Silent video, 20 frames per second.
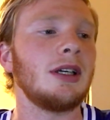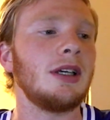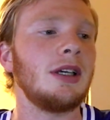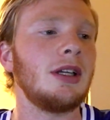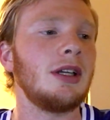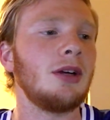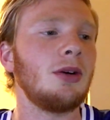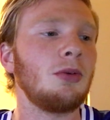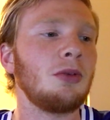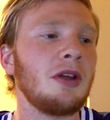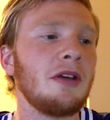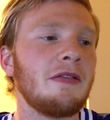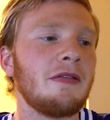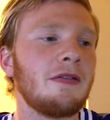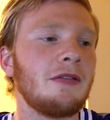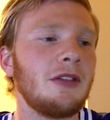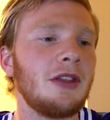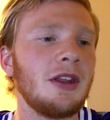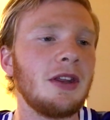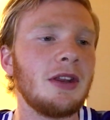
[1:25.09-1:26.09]
You know,
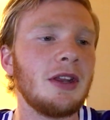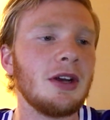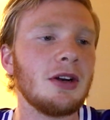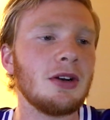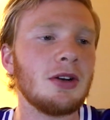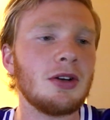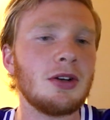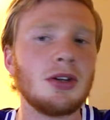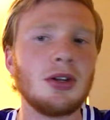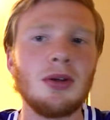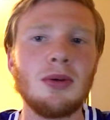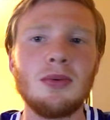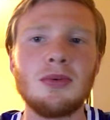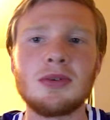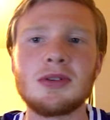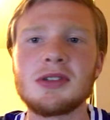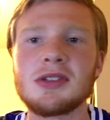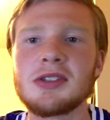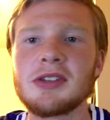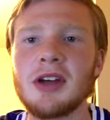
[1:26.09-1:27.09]
they are two
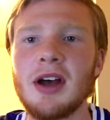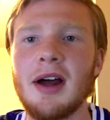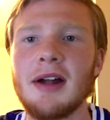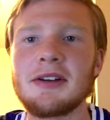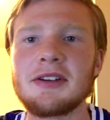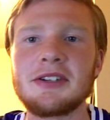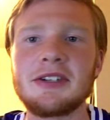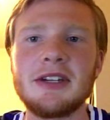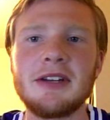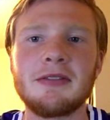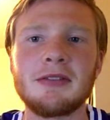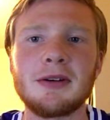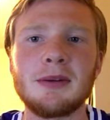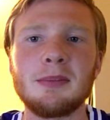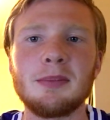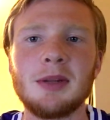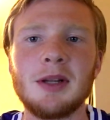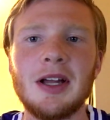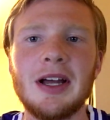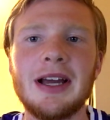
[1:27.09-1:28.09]
such
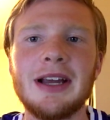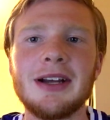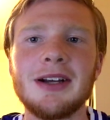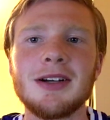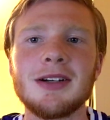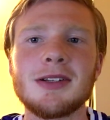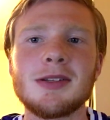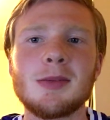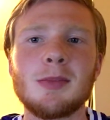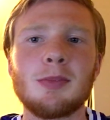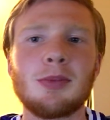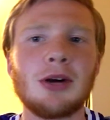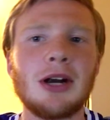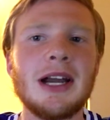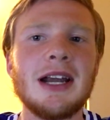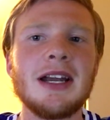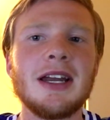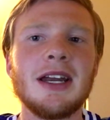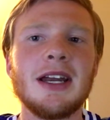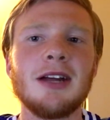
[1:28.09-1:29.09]
different players.
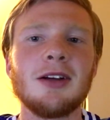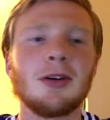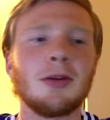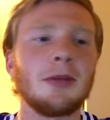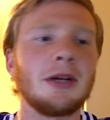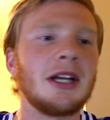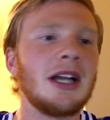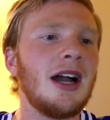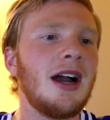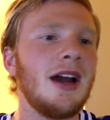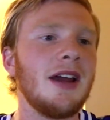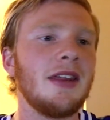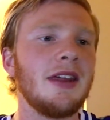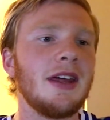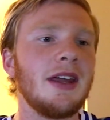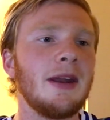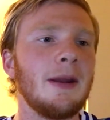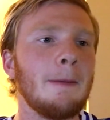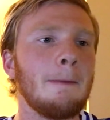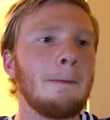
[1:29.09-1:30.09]
Brandon Ingram, a guy
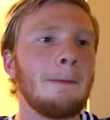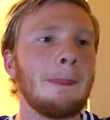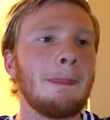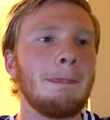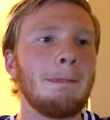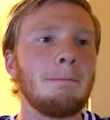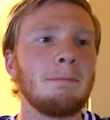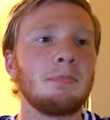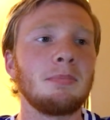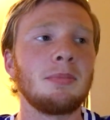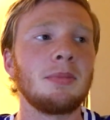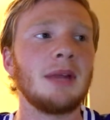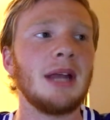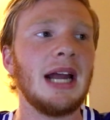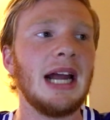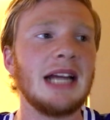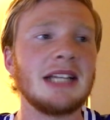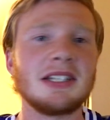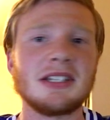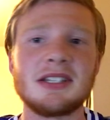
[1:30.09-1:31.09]
that
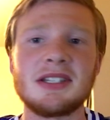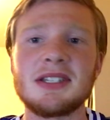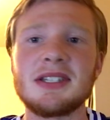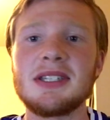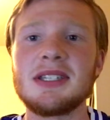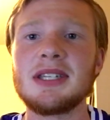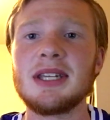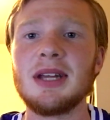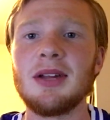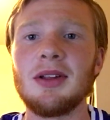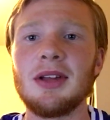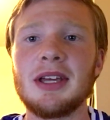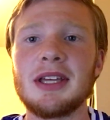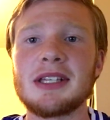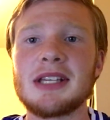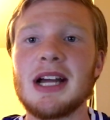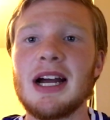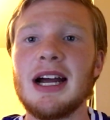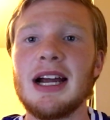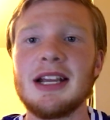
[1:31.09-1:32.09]
has a ceiling
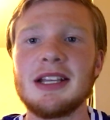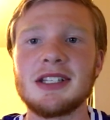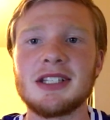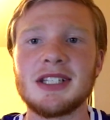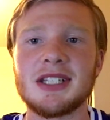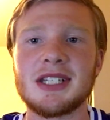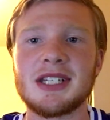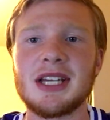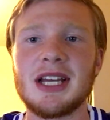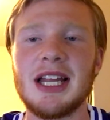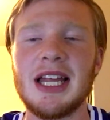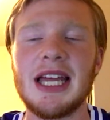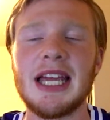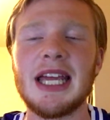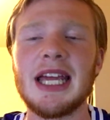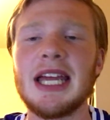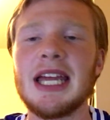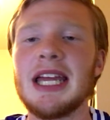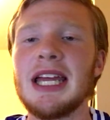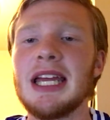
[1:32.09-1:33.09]
as high as the sky.
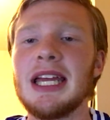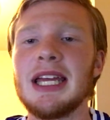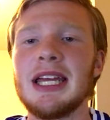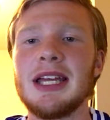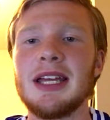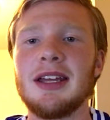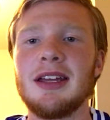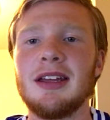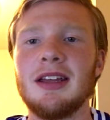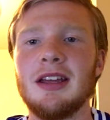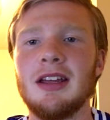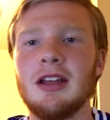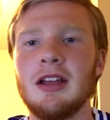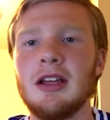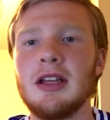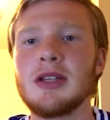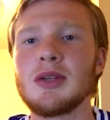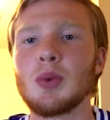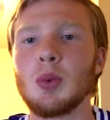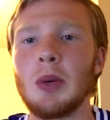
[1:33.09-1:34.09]
Like,
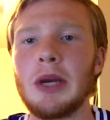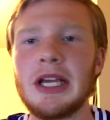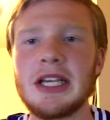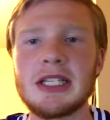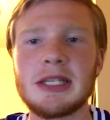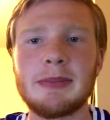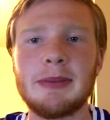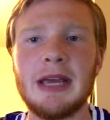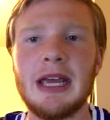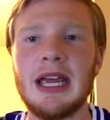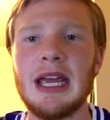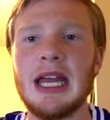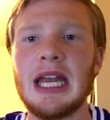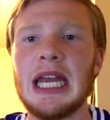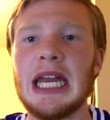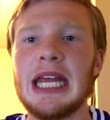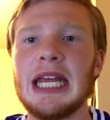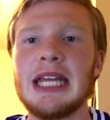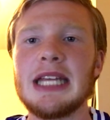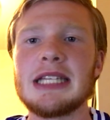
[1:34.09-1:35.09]
his
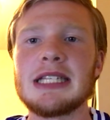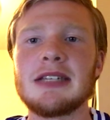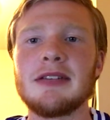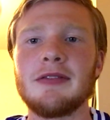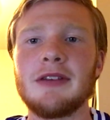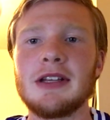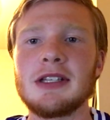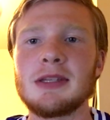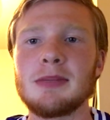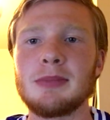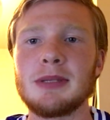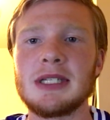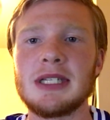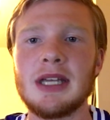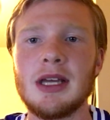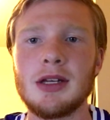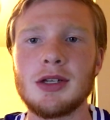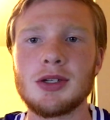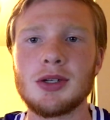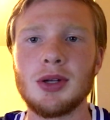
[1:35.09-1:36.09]
wingspan, his defensive
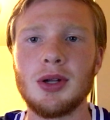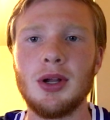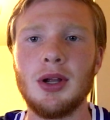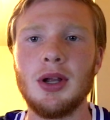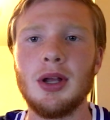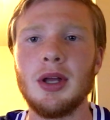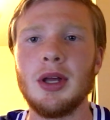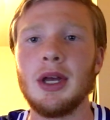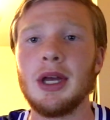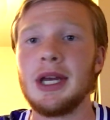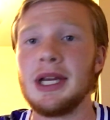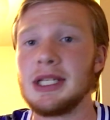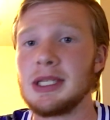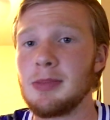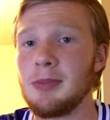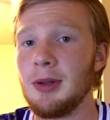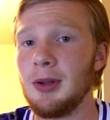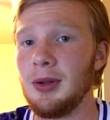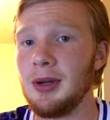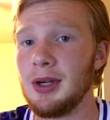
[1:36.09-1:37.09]
potential, his
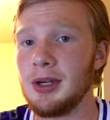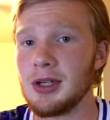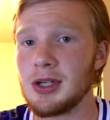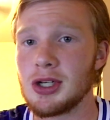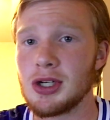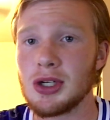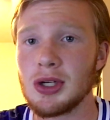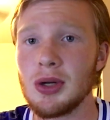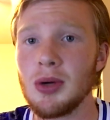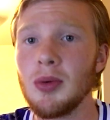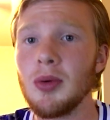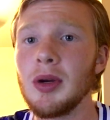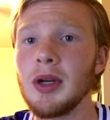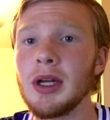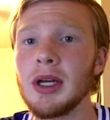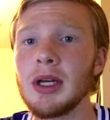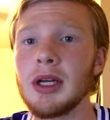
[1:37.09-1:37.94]
ability to shoot,